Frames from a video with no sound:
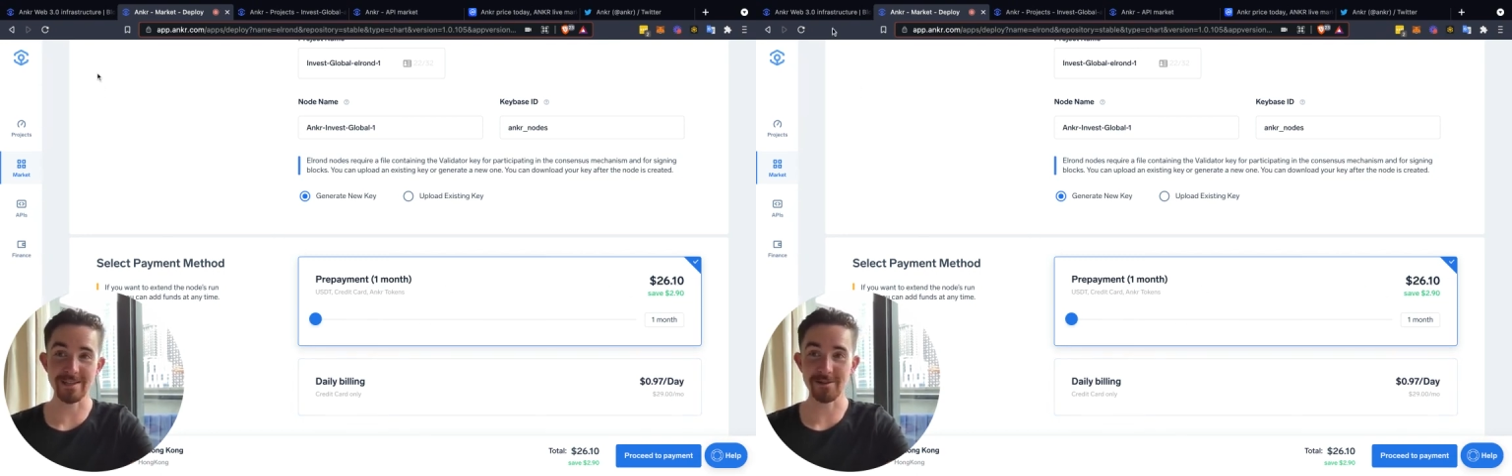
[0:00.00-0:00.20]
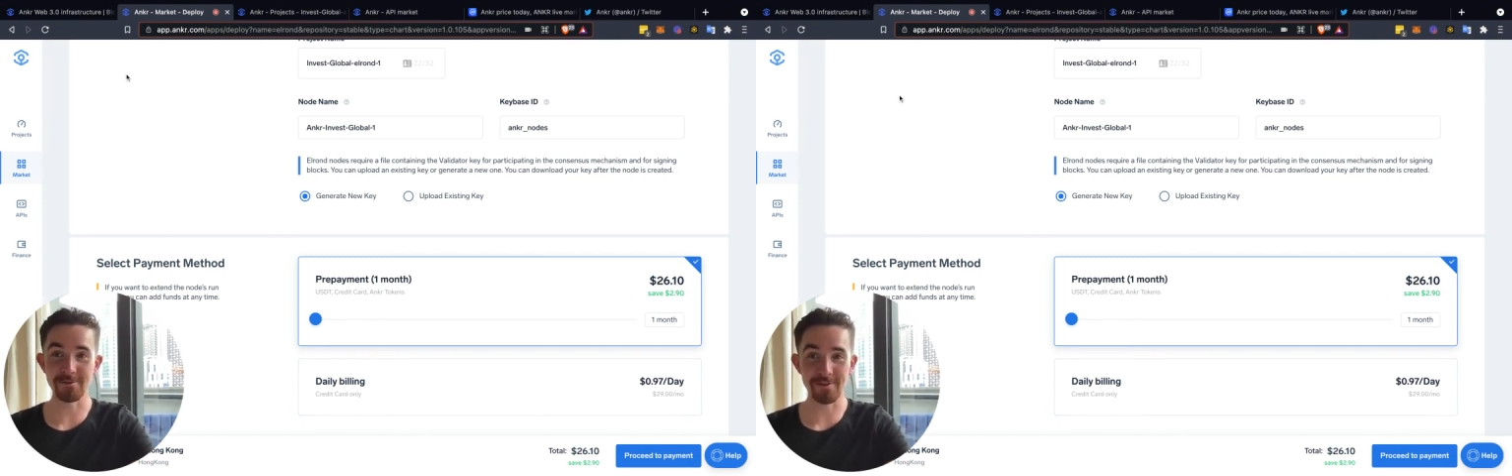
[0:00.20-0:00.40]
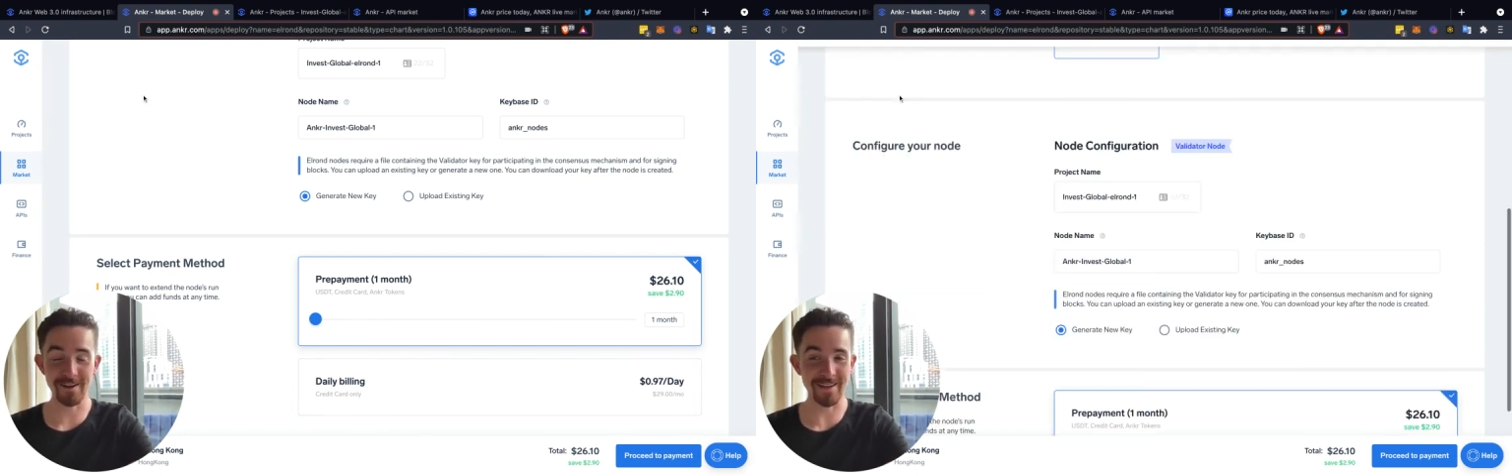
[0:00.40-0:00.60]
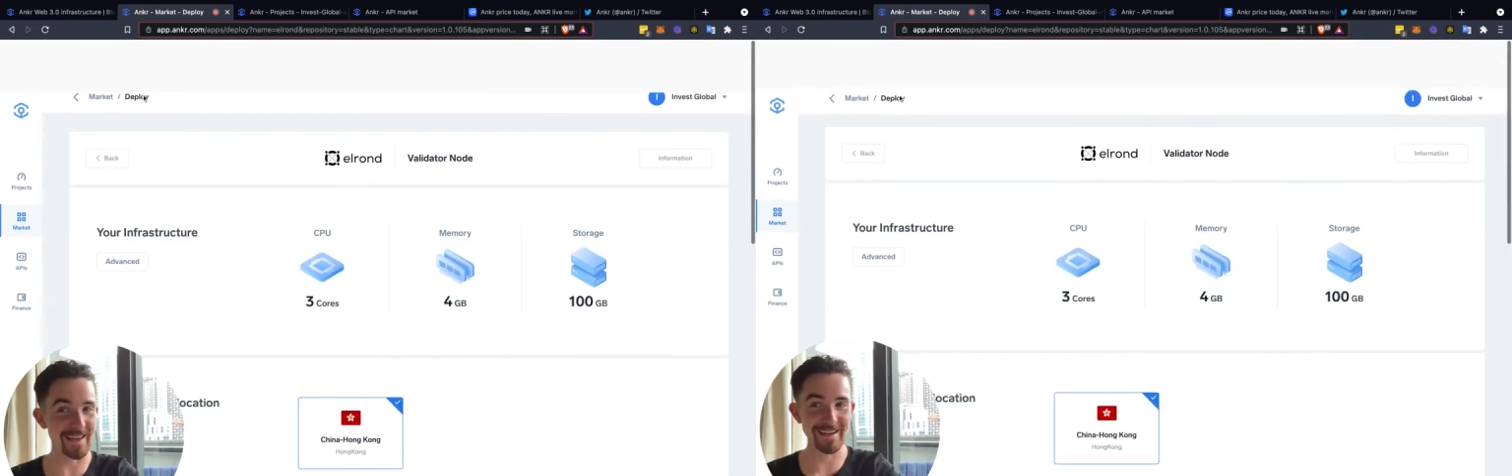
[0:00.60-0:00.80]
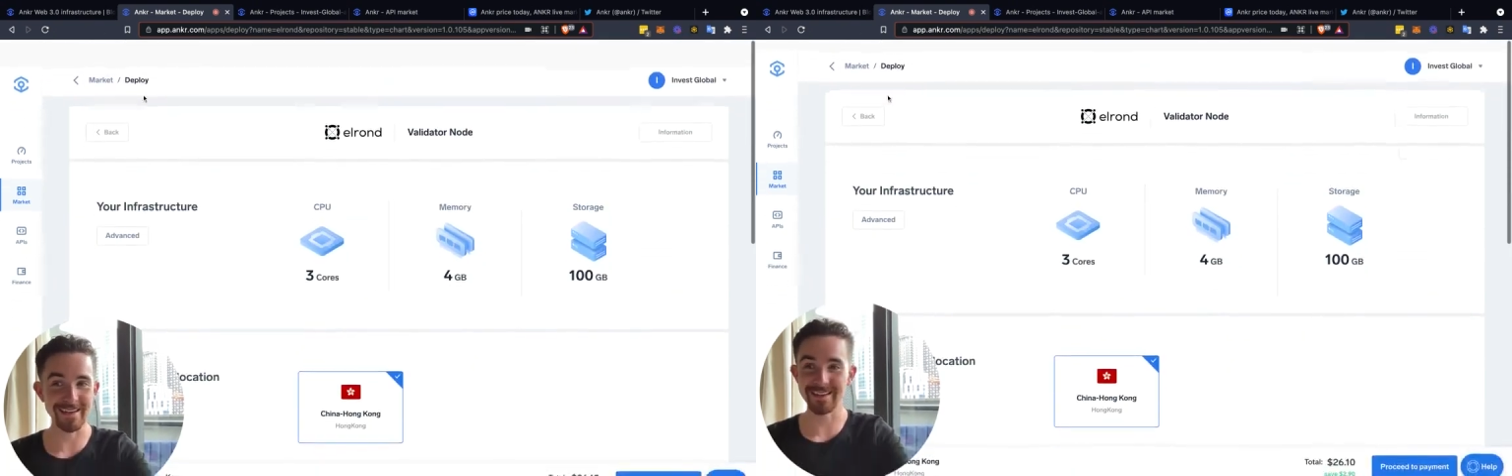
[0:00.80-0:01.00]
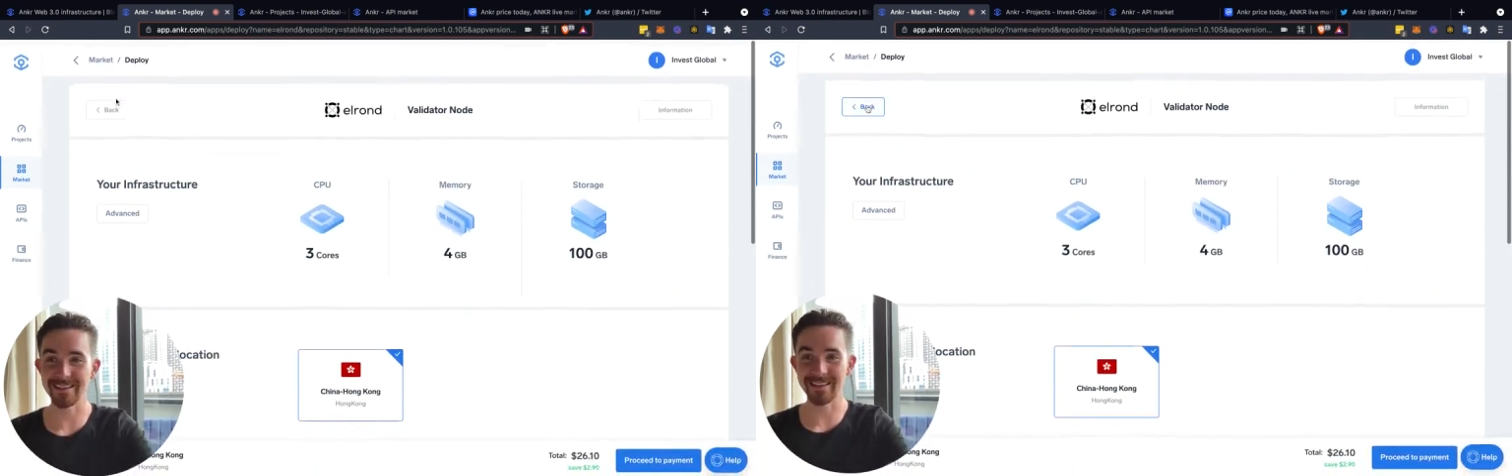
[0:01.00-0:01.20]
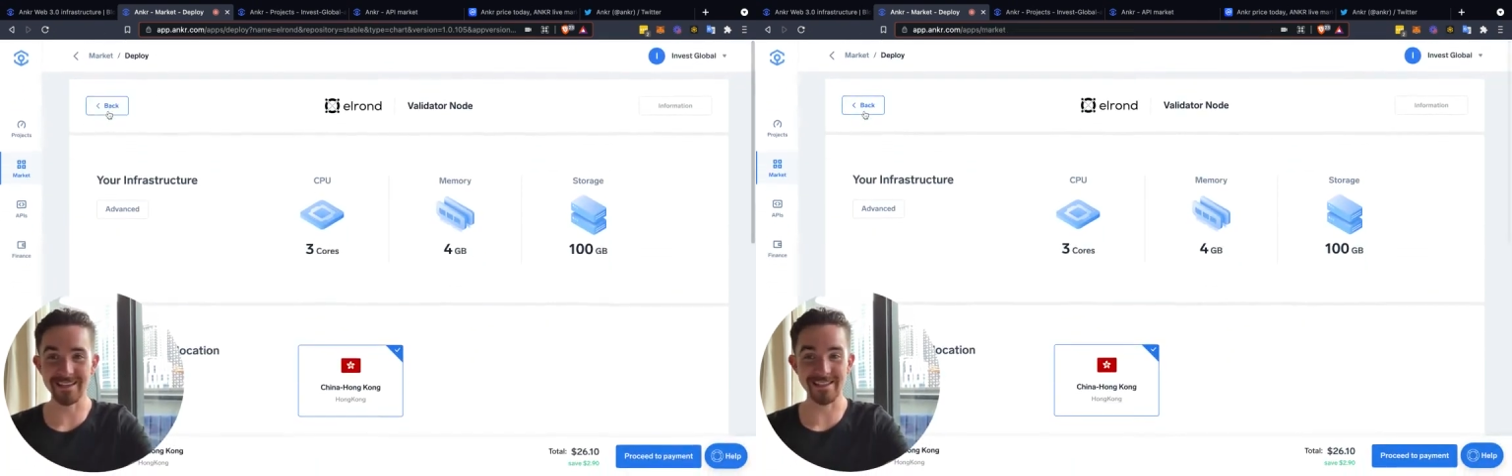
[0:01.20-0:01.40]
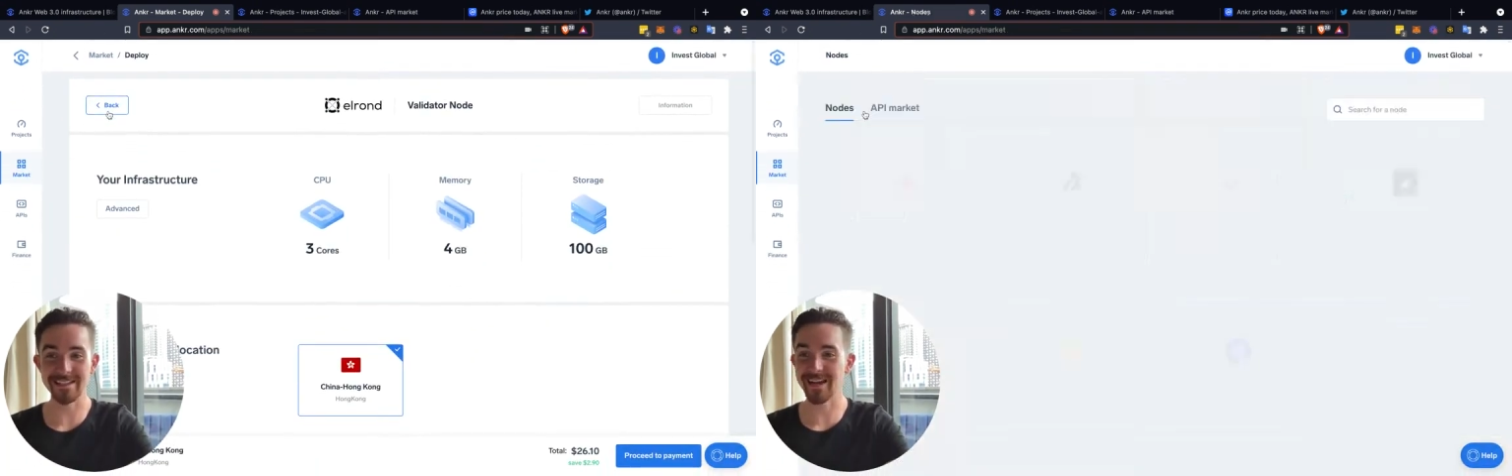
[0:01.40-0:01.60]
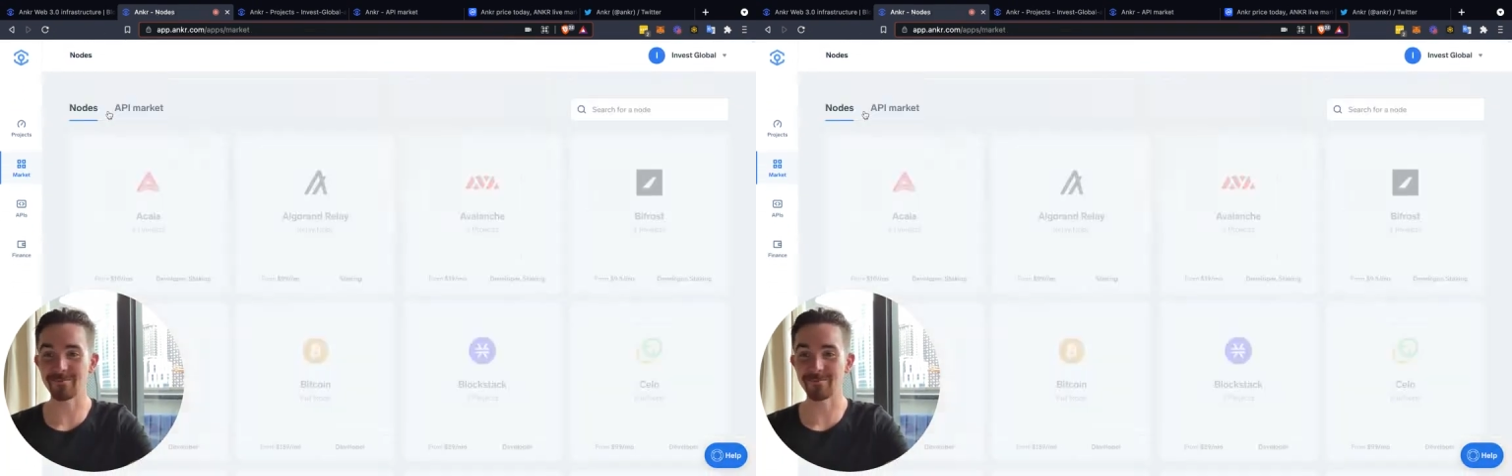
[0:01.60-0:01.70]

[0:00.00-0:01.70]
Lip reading: So again, these